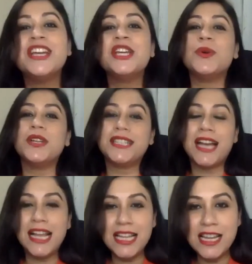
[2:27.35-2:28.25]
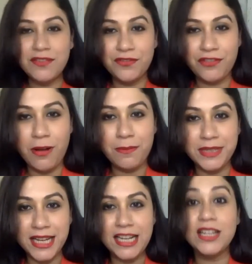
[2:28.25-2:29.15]
You are dialing in from
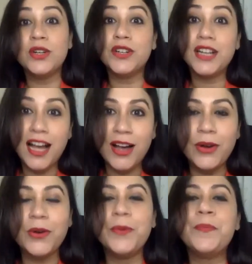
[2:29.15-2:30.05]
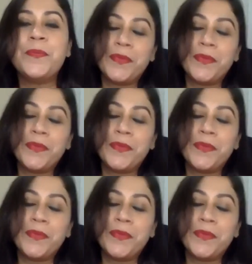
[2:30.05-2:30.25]
Delhi, Gurgaon.